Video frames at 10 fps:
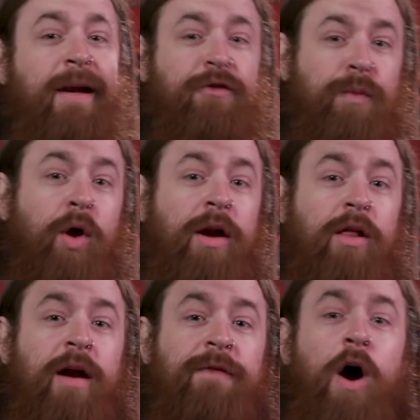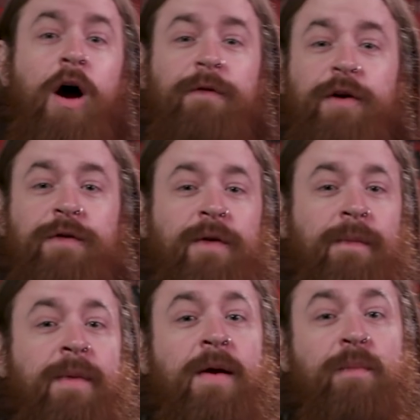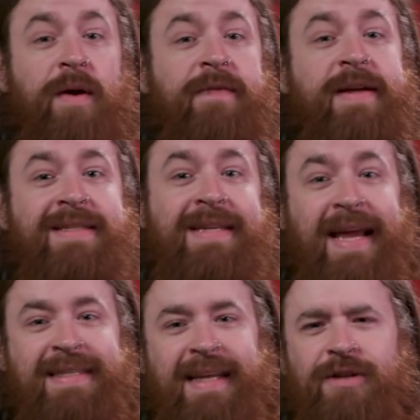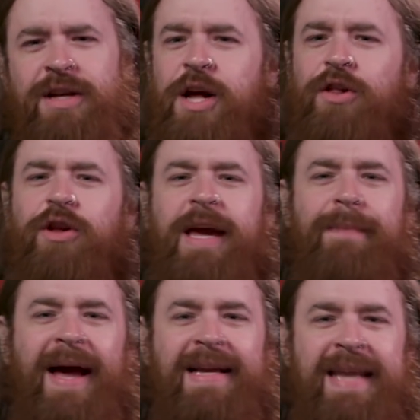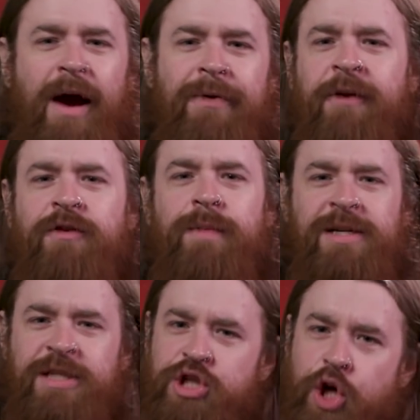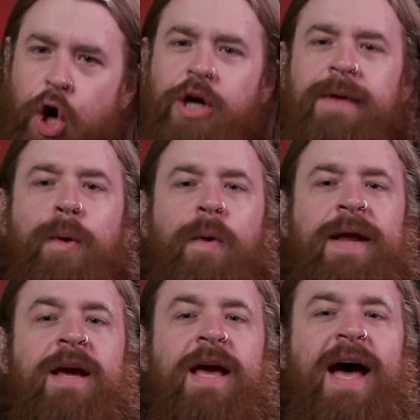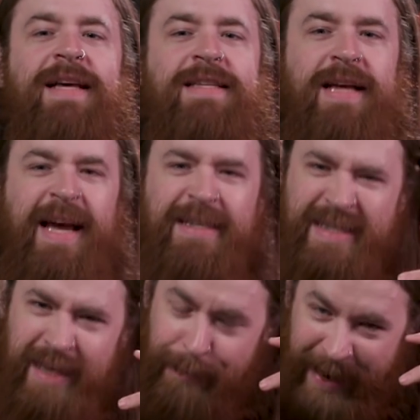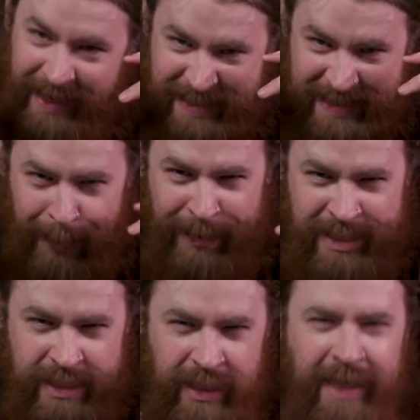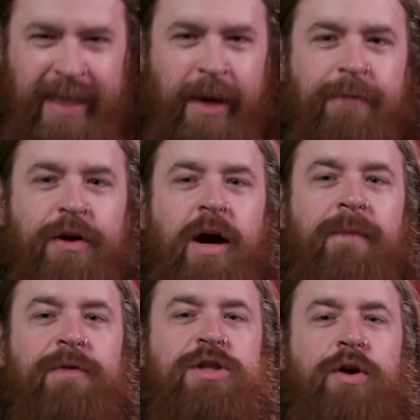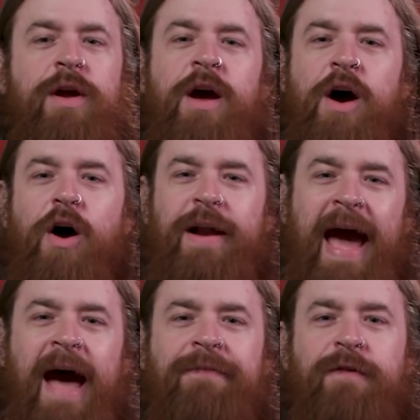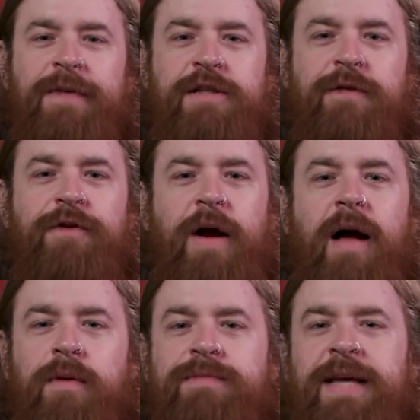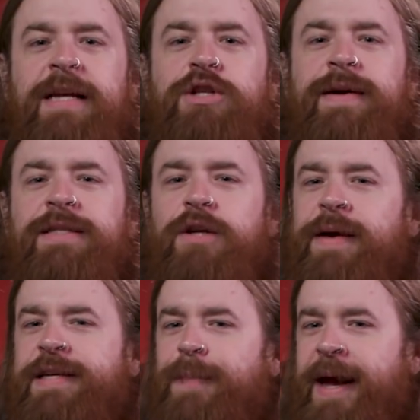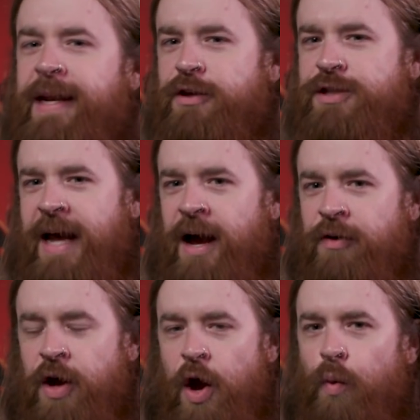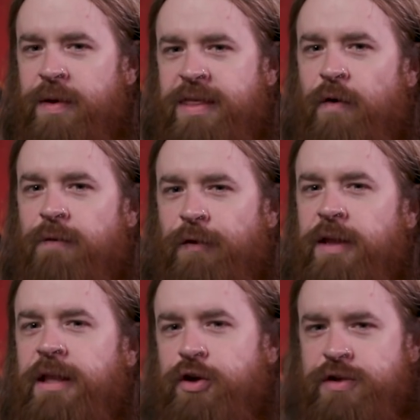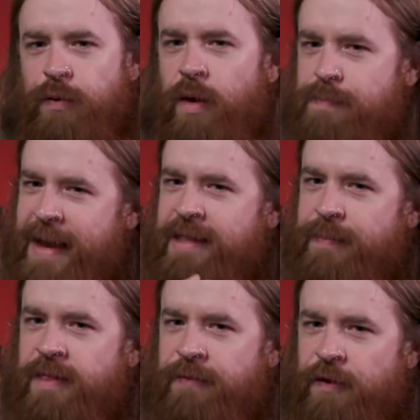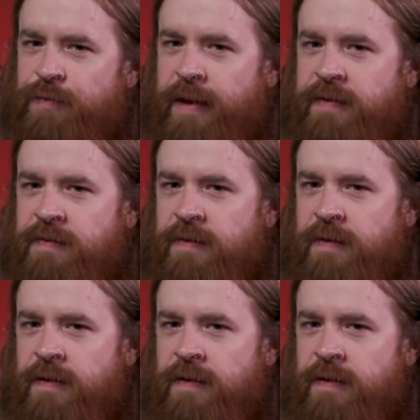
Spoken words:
it also brought a lot of converts from previous naysayers. Looking back now, it also marks a turning point as a band stepping slightly out of their comfort zone on half of each of their albums, and in doing so, expanding their sound without fully losing what made them in the first place.